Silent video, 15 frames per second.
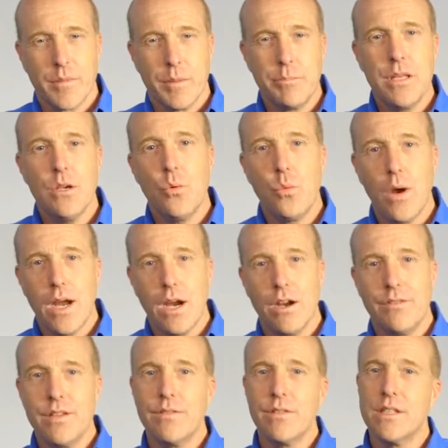Be aware
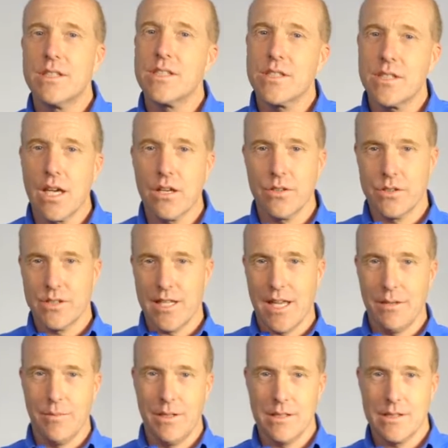of even subtle
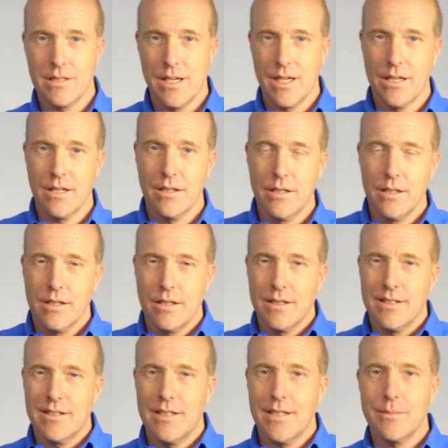statements like,
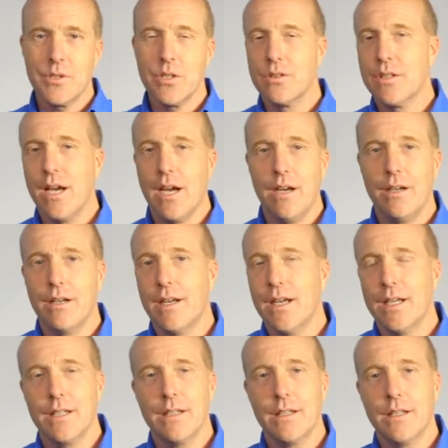"I'm so tired,
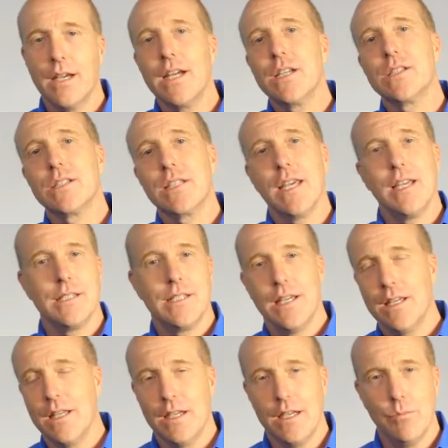I just can't
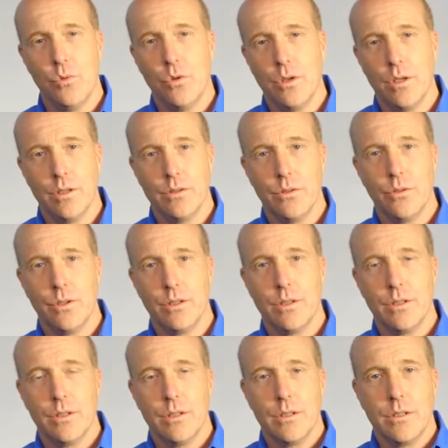take it anymore," or
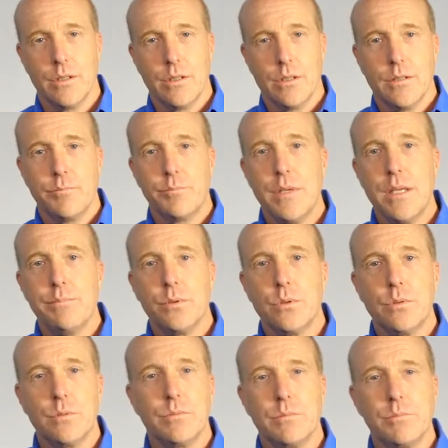
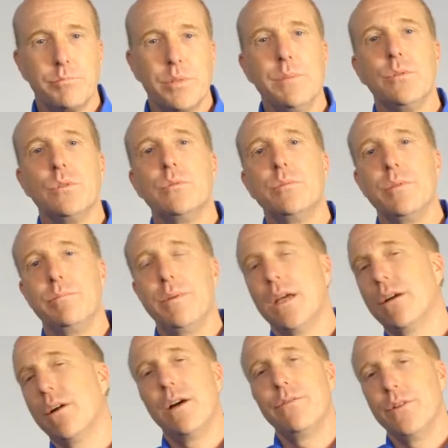people will be
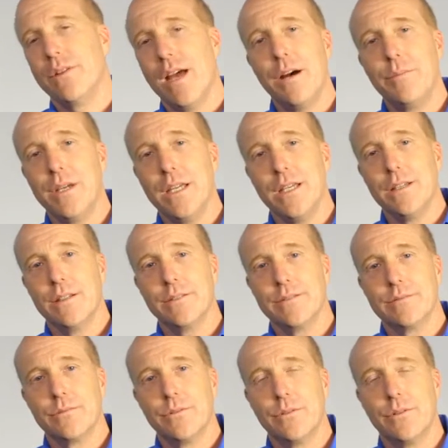better off without me,
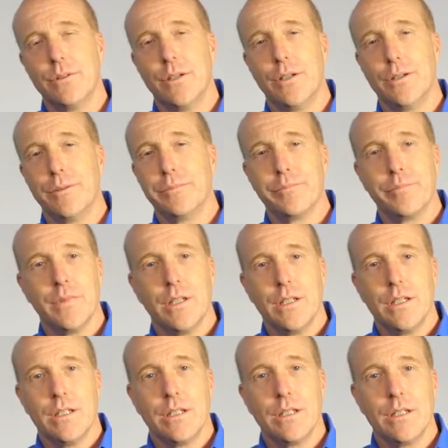or
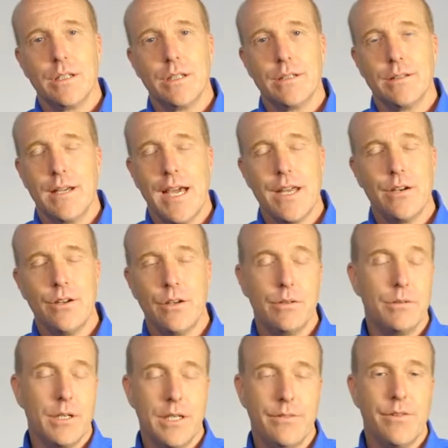"I don't
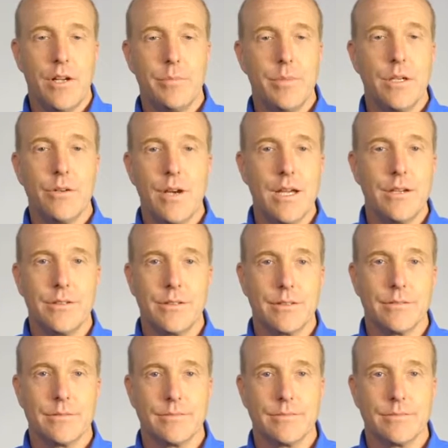know if I'll be around."